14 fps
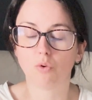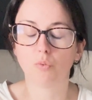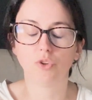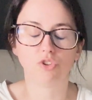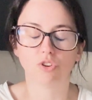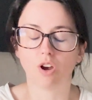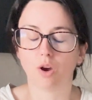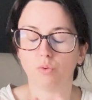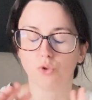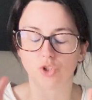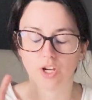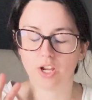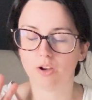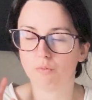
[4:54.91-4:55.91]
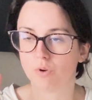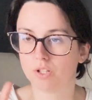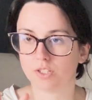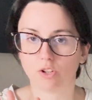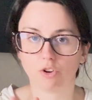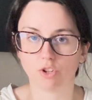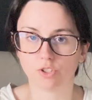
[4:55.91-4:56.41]
which I will share
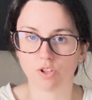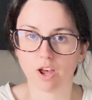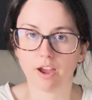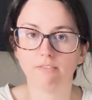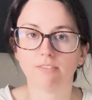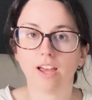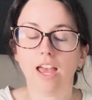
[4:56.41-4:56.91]
once it goes live,